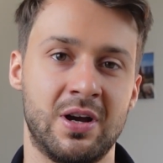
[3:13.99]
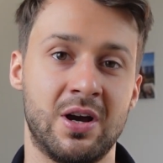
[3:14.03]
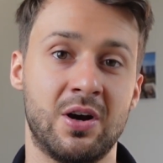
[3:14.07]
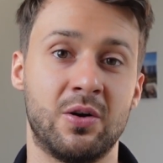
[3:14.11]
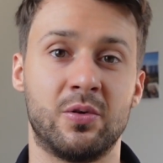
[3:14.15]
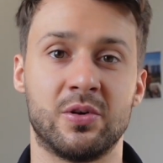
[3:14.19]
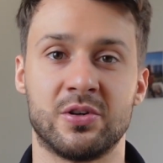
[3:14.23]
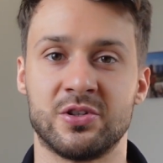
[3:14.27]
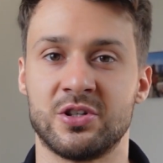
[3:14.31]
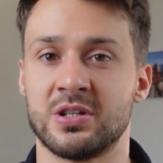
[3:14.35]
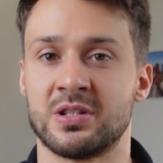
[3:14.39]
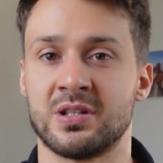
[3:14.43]

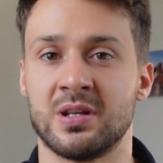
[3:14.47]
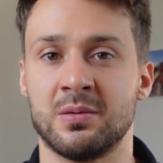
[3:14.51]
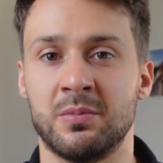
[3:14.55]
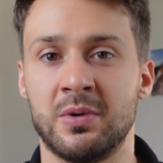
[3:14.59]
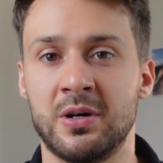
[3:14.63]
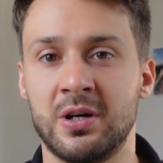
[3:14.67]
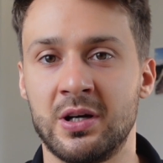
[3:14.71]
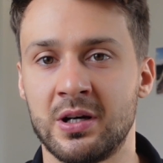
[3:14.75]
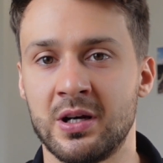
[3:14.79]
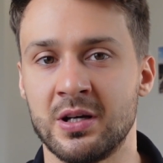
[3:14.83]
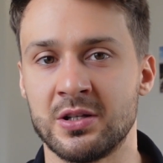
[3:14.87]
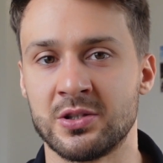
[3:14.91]
or just
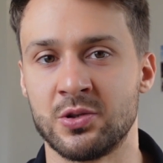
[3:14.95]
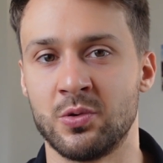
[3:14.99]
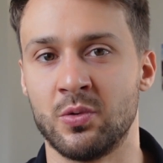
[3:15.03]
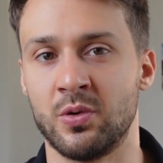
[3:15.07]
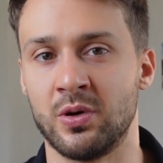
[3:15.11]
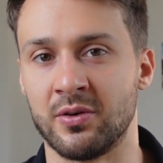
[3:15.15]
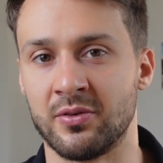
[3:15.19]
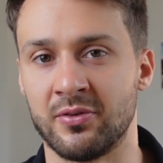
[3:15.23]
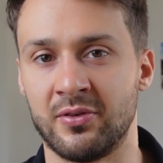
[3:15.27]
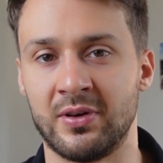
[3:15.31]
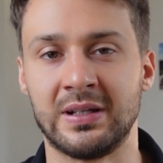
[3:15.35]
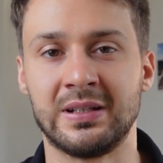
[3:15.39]
Americans who
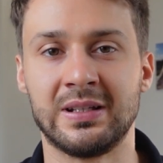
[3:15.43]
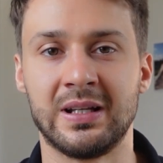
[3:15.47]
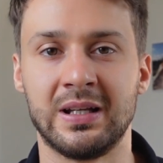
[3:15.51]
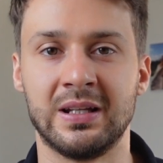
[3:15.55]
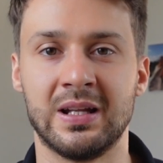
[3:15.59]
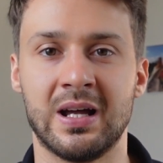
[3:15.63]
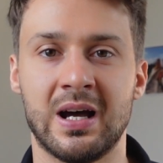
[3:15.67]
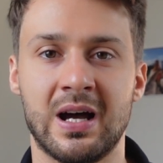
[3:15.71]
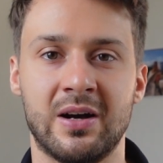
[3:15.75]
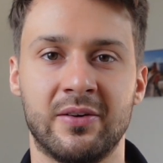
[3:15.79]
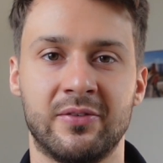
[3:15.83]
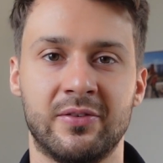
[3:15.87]
are friendly
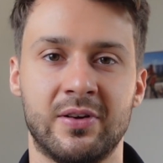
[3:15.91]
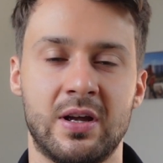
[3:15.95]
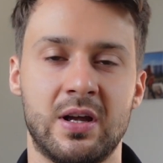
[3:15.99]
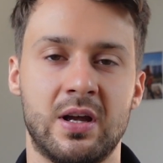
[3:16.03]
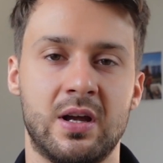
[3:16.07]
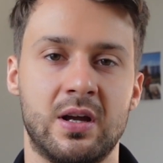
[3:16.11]
enough